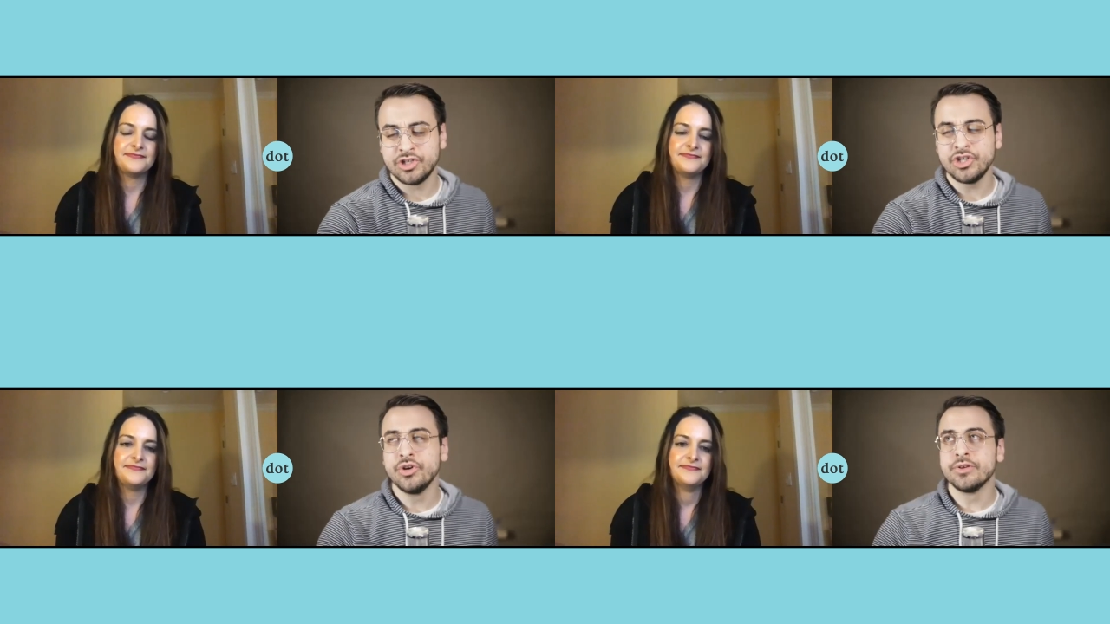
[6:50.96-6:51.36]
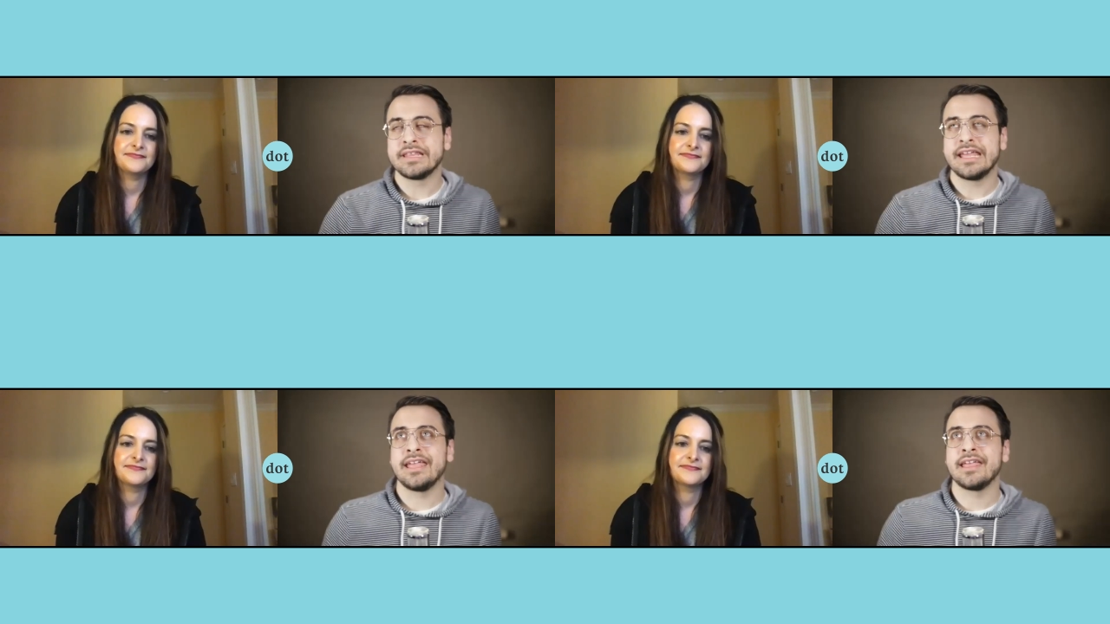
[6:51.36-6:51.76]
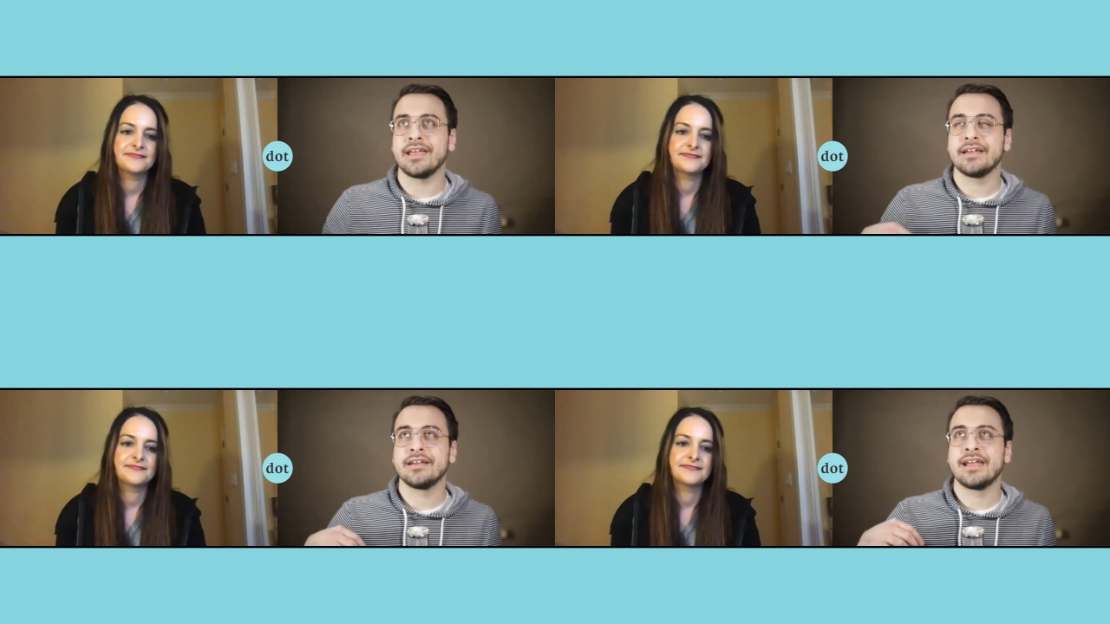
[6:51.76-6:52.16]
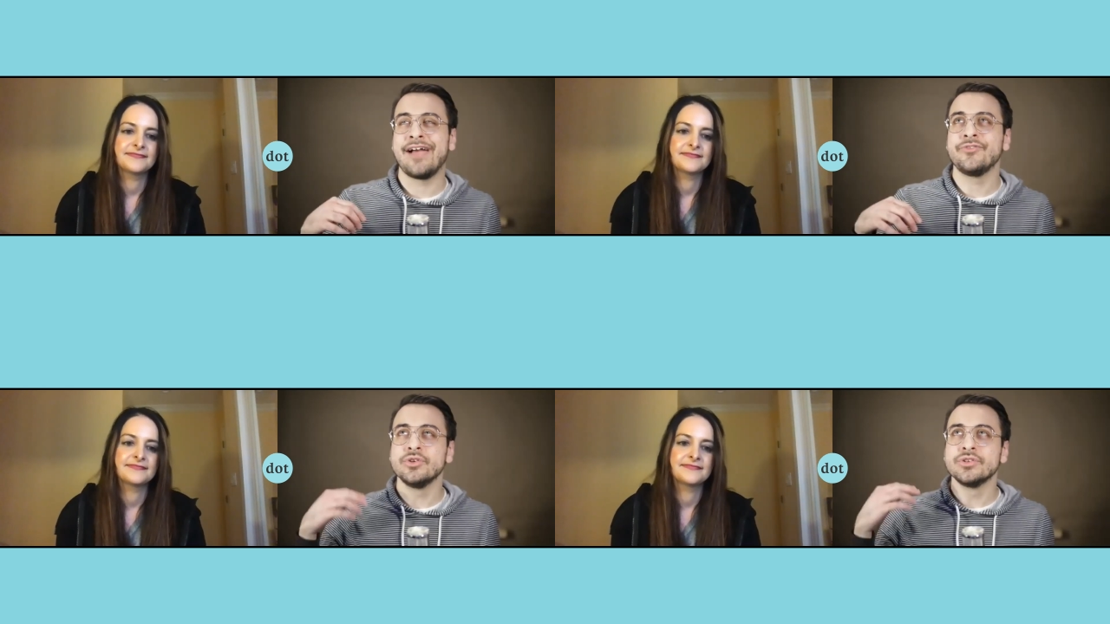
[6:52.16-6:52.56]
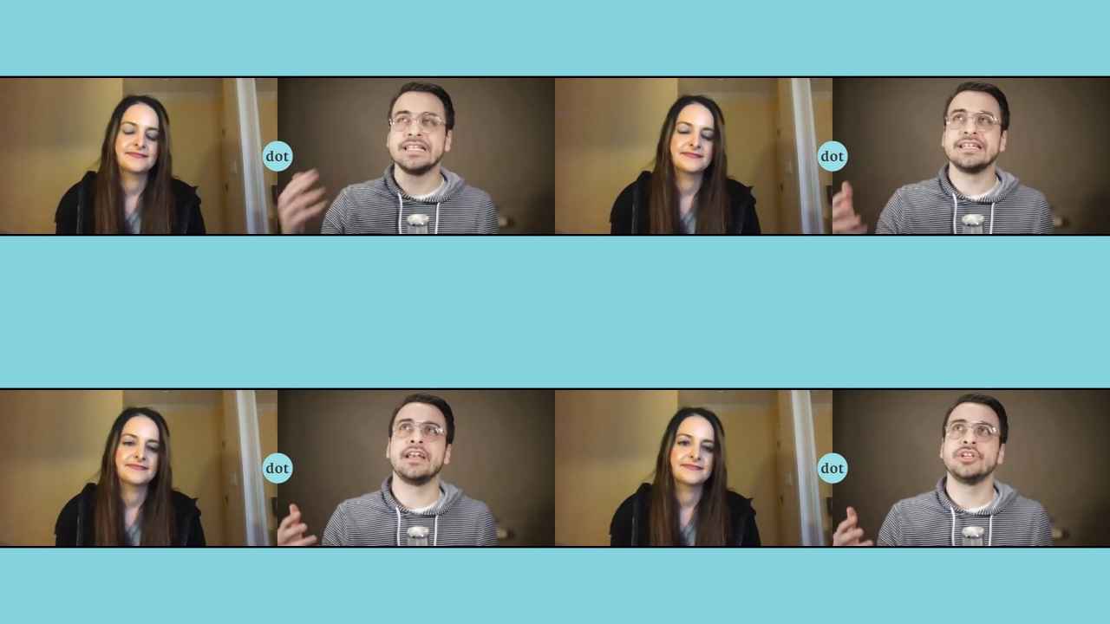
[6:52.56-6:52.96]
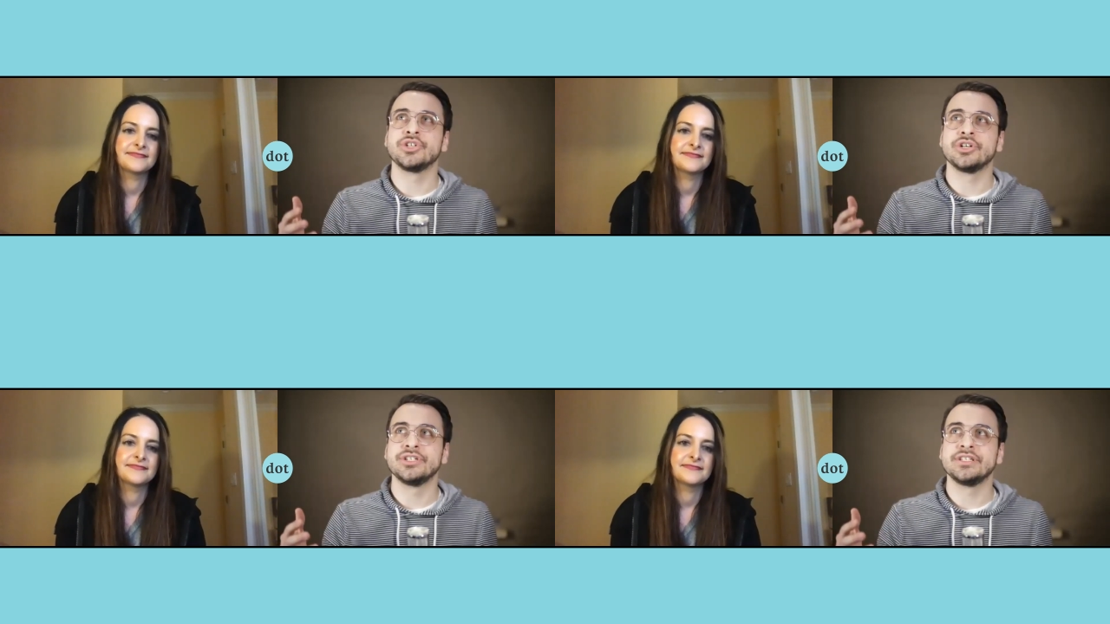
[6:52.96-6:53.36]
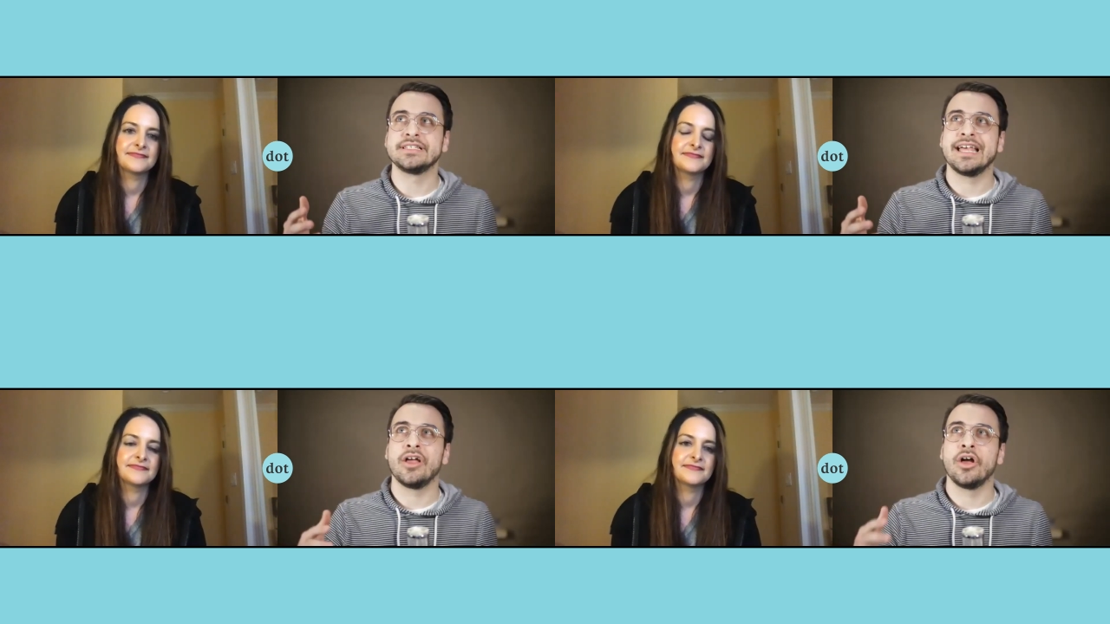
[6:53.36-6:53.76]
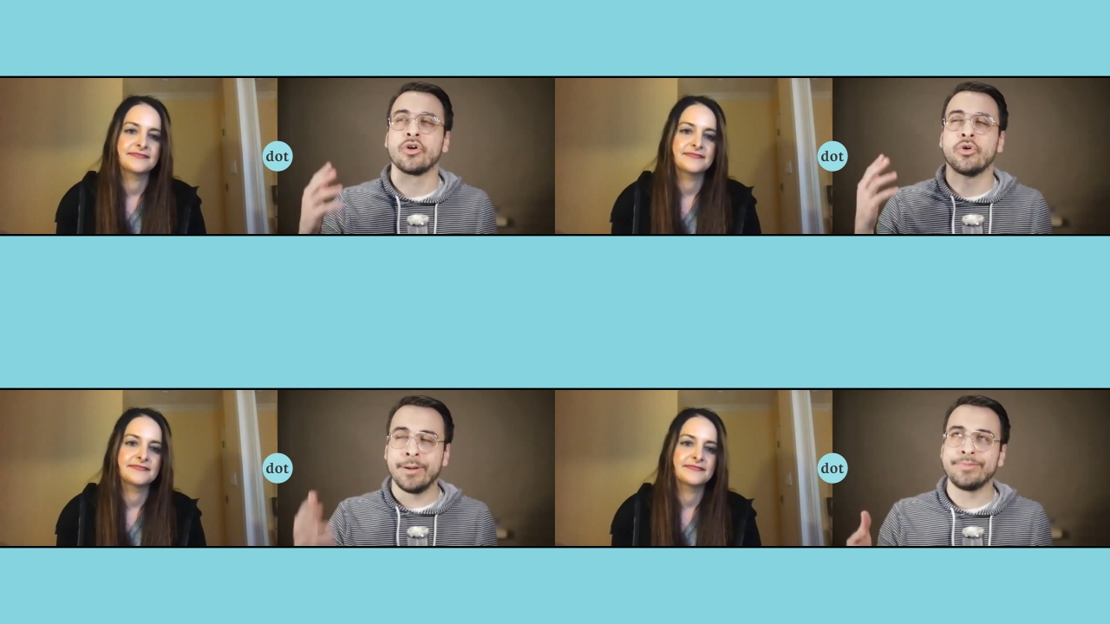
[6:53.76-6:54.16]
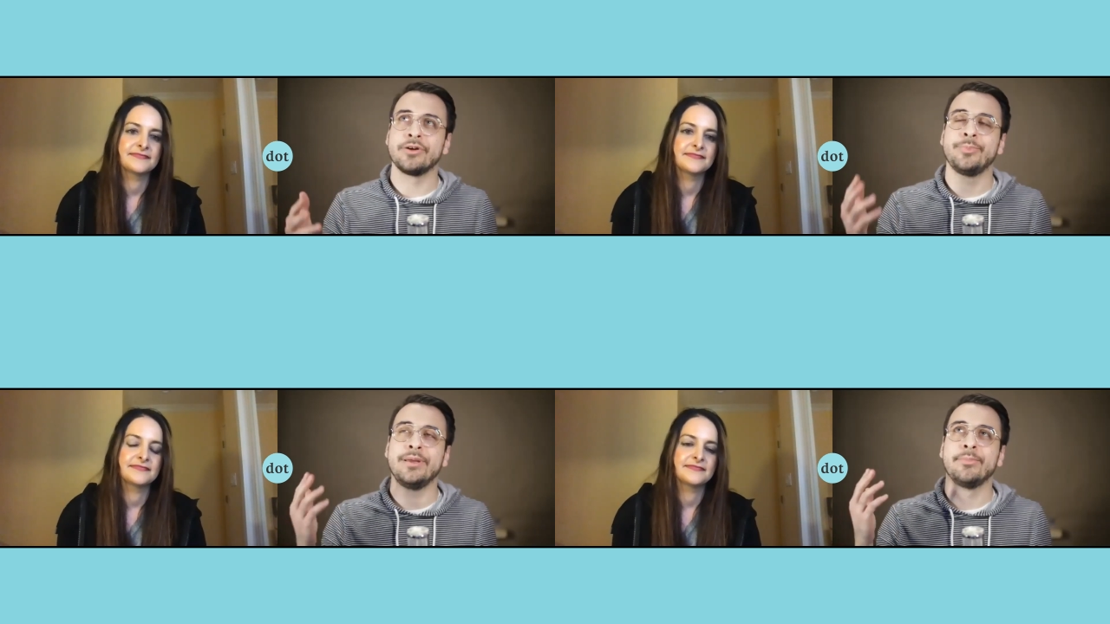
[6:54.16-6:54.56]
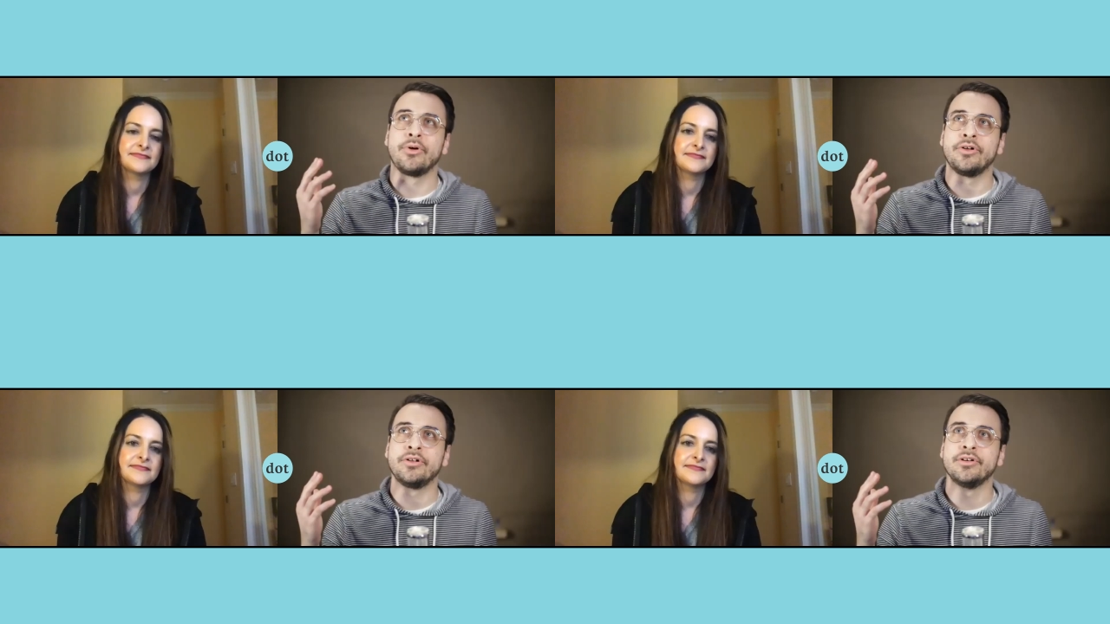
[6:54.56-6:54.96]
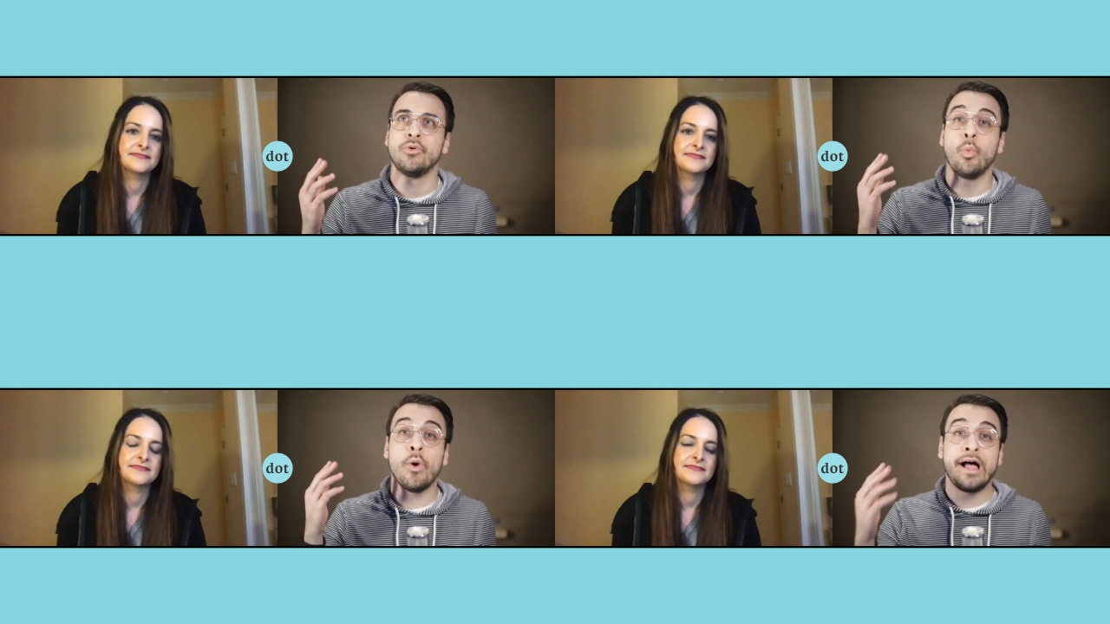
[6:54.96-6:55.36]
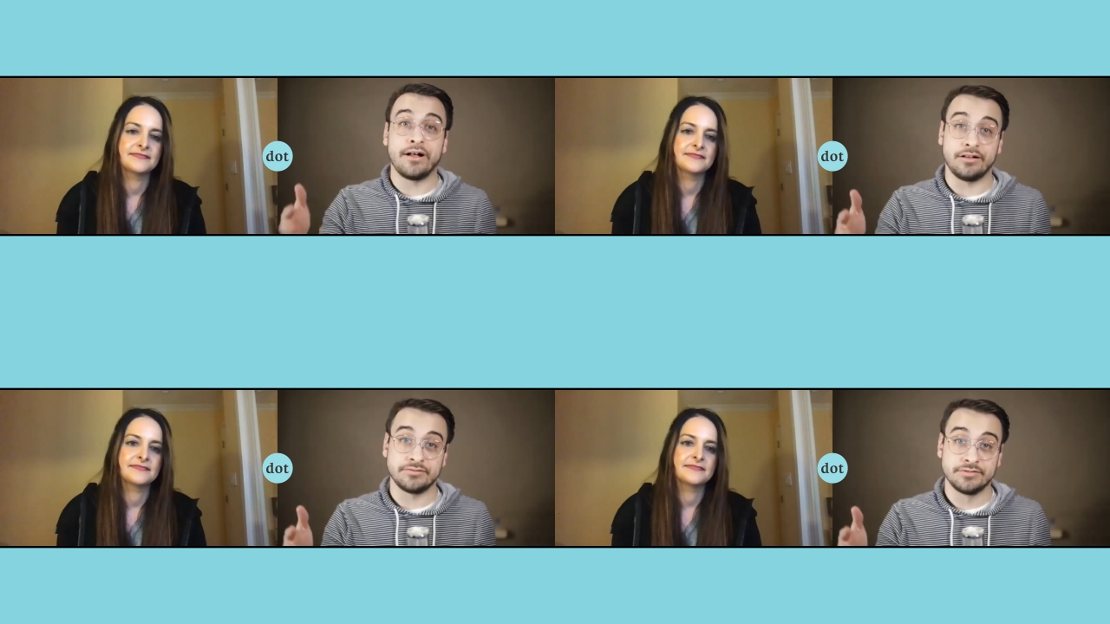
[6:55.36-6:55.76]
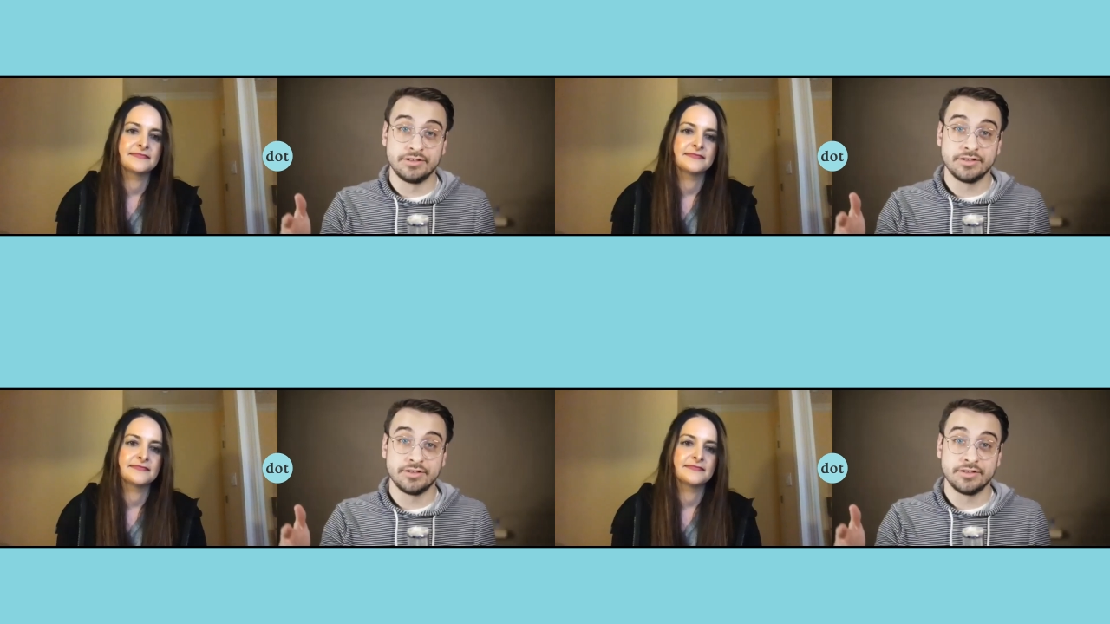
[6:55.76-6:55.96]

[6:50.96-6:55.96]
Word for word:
Speaker 1: do you think have you seen any churches that equip their people well